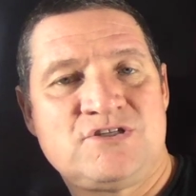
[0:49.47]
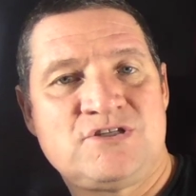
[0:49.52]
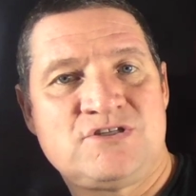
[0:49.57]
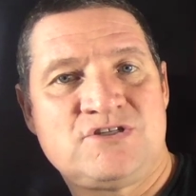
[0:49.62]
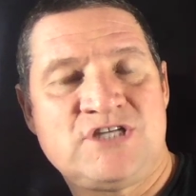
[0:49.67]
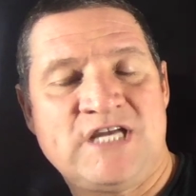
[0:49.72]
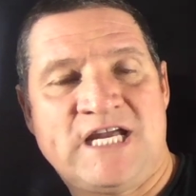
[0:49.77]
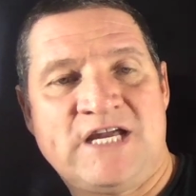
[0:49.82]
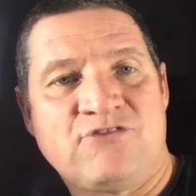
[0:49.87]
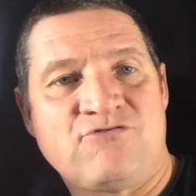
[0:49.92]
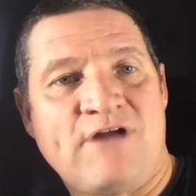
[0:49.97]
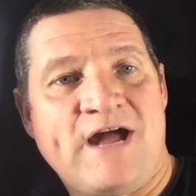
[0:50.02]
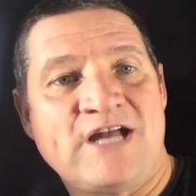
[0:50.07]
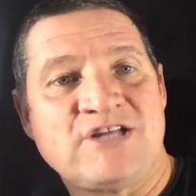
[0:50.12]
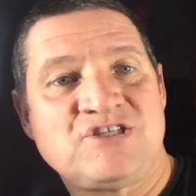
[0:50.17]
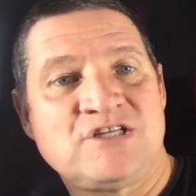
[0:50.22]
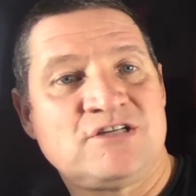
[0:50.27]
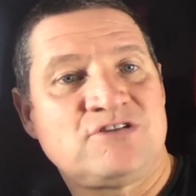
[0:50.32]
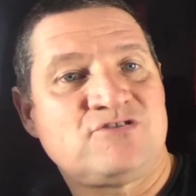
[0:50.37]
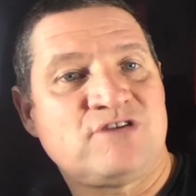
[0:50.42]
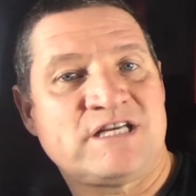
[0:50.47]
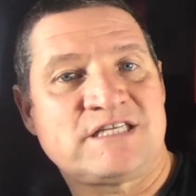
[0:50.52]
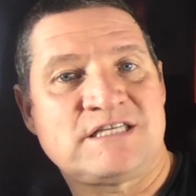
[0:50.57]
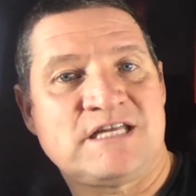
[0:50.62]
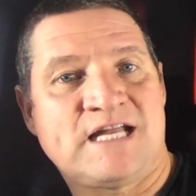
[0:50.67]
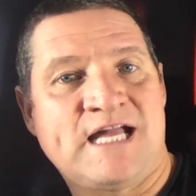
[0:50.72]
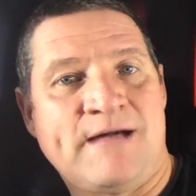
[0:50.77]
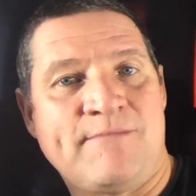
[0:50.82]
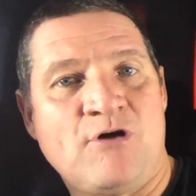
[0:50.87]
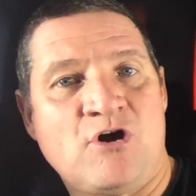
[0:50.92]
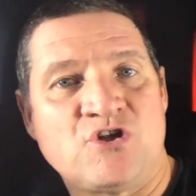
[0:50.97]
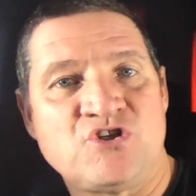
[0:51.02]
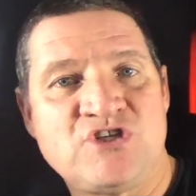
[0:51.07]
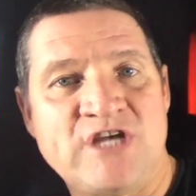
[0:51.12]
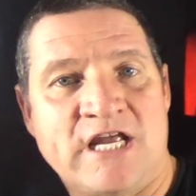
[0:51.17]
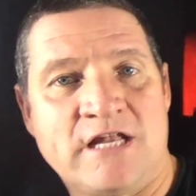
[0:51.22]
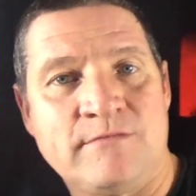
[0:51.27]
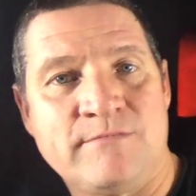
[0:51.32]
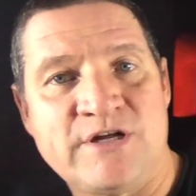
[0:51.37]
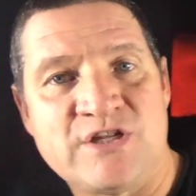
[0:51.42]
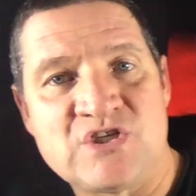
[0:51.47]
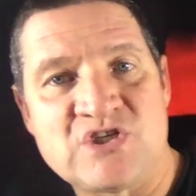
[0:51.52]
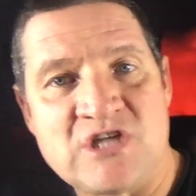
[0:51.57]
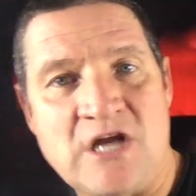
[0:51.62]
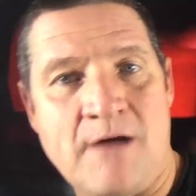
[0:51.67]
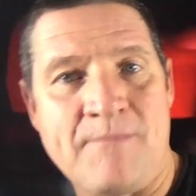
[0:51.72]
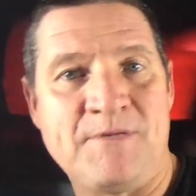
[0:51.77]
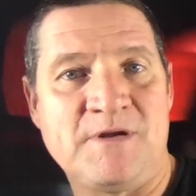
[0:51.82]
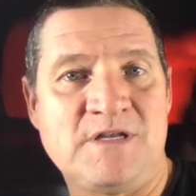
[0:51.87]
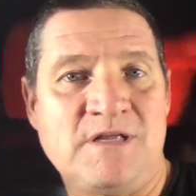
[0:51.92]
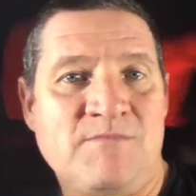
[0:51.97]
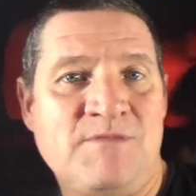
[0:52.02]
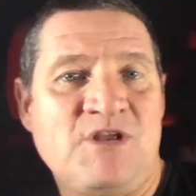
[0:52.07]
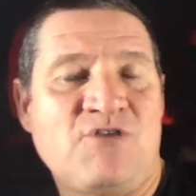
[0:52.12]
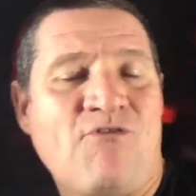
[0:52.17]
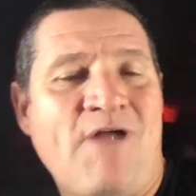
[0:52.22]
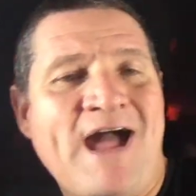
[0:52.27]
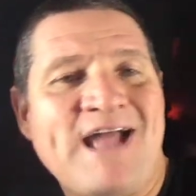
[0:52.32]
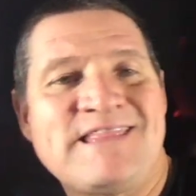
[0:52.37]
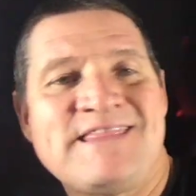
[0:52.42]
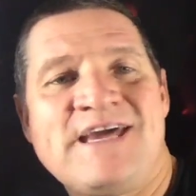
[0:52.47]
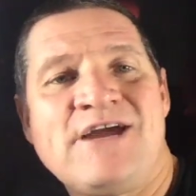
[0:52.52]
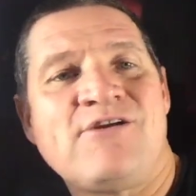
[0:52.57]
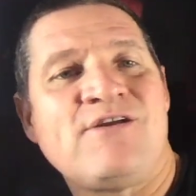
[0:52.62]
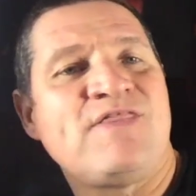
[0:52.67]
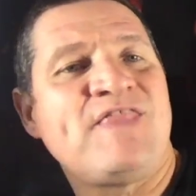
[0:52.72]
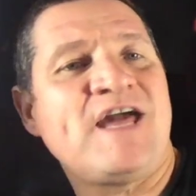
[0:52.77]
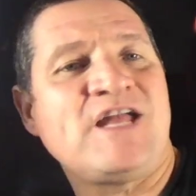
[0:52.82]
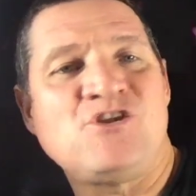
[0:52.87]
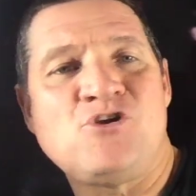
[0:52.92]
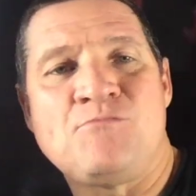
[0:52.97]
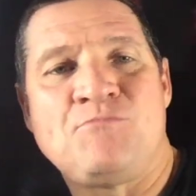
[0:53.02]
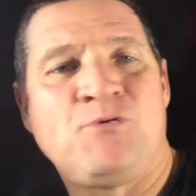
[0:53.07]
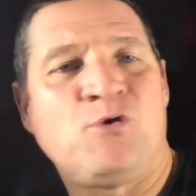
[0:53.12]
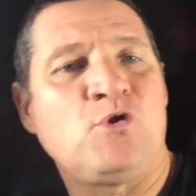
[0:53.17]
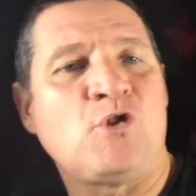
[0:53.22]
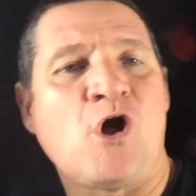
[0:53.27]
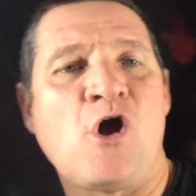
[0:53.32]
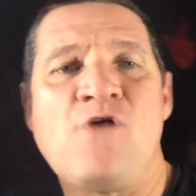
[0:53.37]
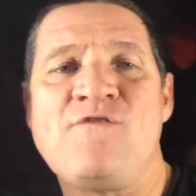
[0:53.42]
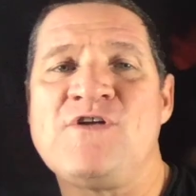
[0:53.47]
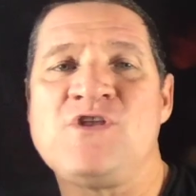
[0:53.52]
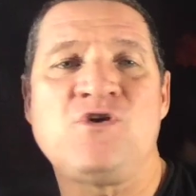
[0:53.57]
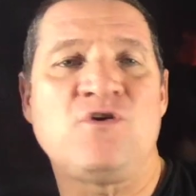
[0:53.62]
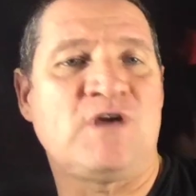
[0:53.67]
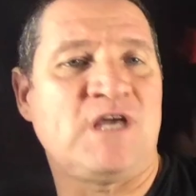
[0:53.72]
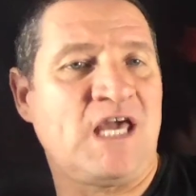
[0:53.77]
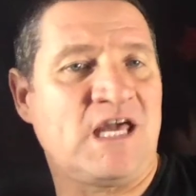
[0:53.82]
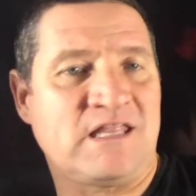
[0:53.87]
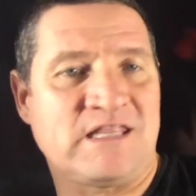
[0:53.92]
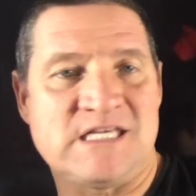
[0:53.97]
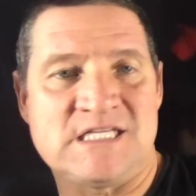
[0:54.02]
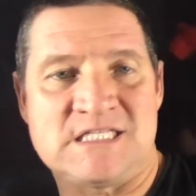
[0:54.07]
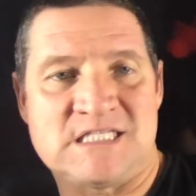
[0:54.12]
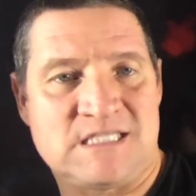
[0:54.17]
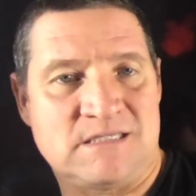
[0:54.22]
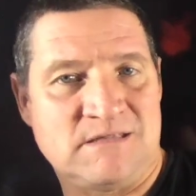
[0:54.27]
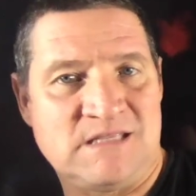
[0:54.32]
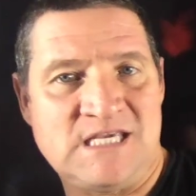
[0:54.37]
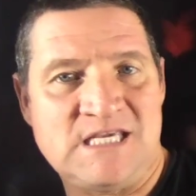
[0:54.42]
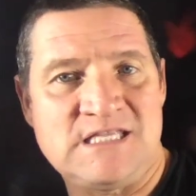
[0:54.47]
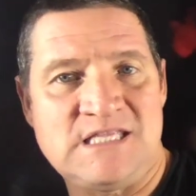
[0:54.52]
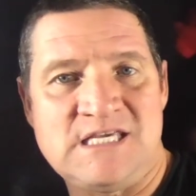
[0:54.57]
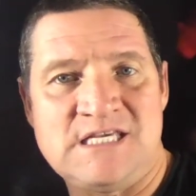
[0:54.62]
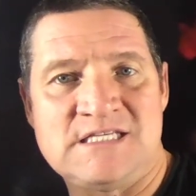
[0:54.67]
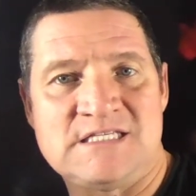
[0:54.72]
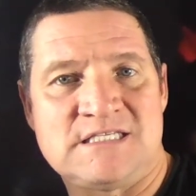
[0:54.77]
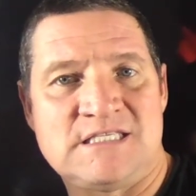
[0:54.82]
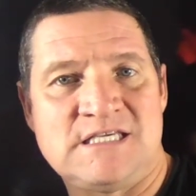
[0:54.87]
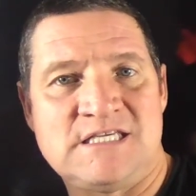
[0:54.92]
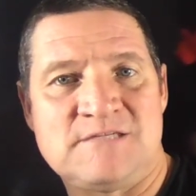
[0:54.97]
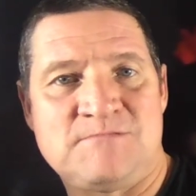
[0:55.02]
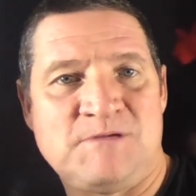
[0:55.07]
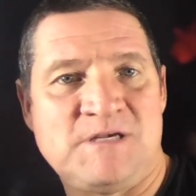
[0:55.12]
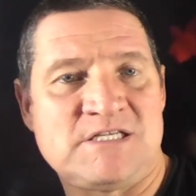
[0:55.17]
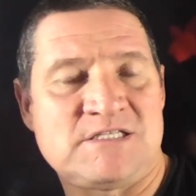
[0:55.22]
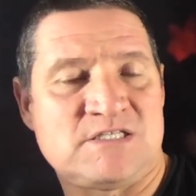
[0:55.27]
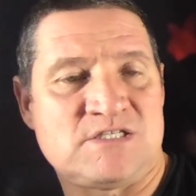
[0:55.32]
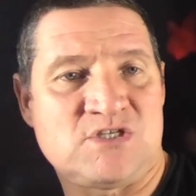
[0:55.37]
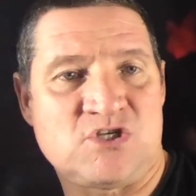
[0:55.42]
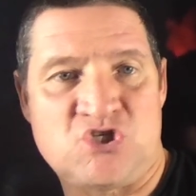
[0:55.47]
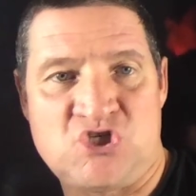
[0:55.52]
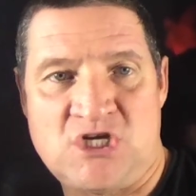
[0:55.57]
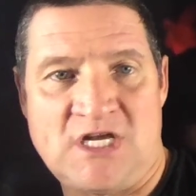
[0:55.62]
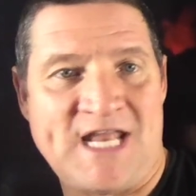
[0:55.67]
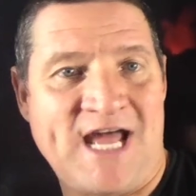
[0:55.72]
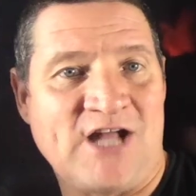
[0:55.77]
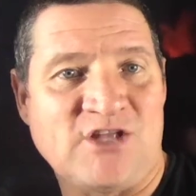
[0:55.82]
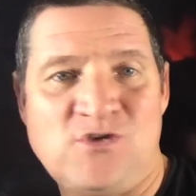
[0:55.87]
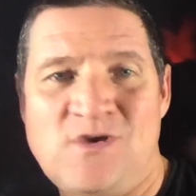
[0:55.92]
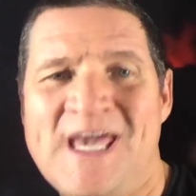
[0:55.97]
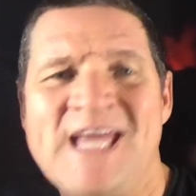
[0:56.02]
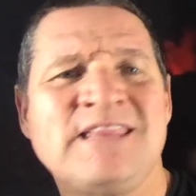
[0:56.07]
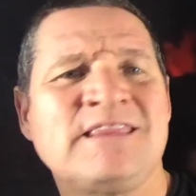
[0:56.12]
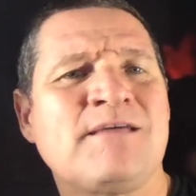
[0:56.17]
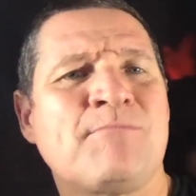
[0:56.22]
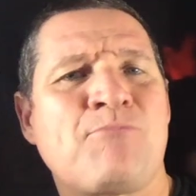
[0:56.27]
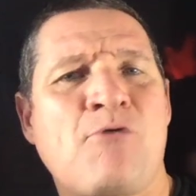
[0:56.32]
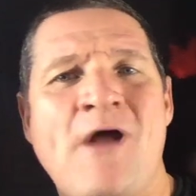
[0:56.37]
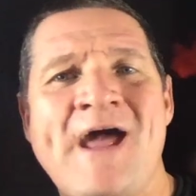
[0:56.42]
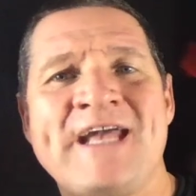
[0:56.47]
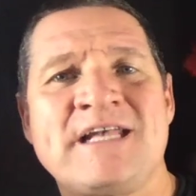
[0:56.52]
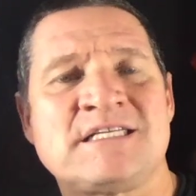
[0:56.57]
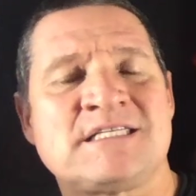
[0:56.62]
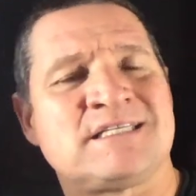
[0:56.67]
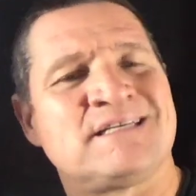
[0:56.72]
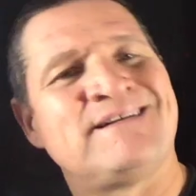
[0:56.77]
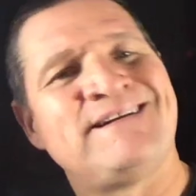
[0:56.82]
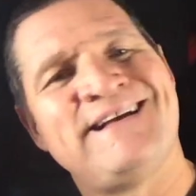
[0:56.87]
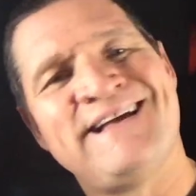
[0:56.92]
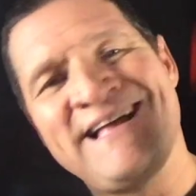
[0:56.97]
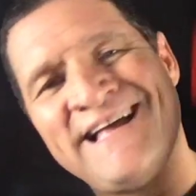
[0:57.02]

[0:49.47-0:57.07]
check it, Rideshare Trixter. Come on, gentlemen, stop it. I mean, right there and then you pull over and you kick these the, these these pieces of shit out. You hit the brakes.